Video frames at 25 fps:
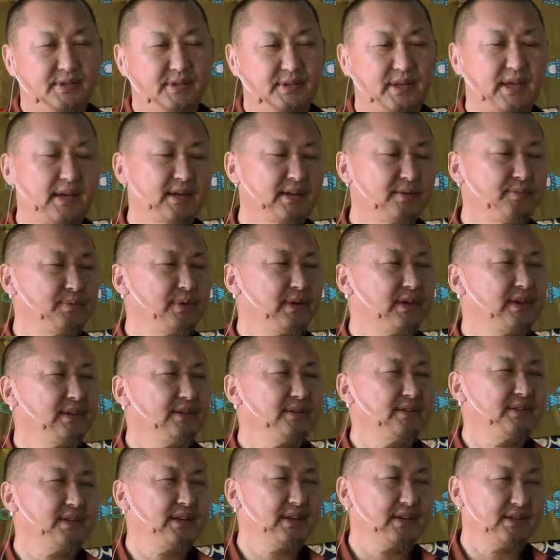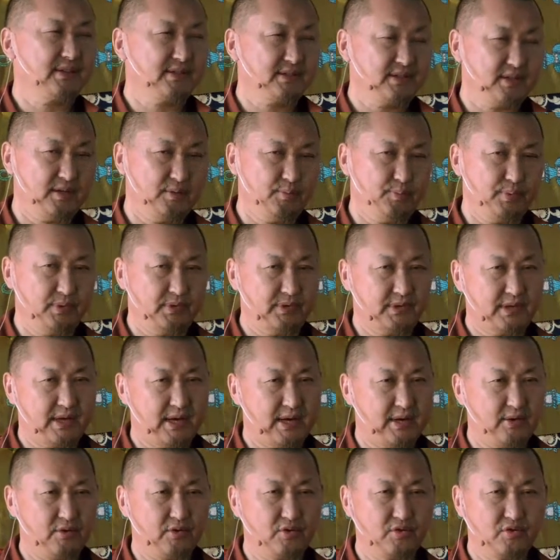Like we can take example of
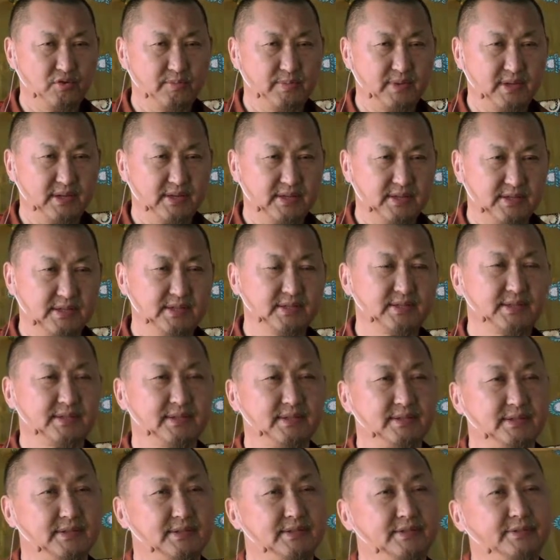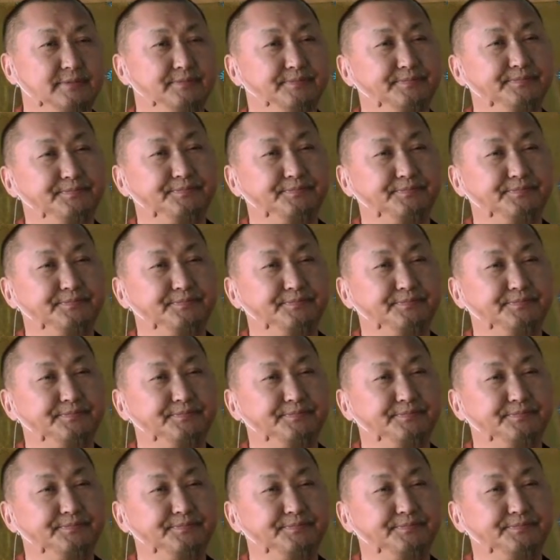our human existence.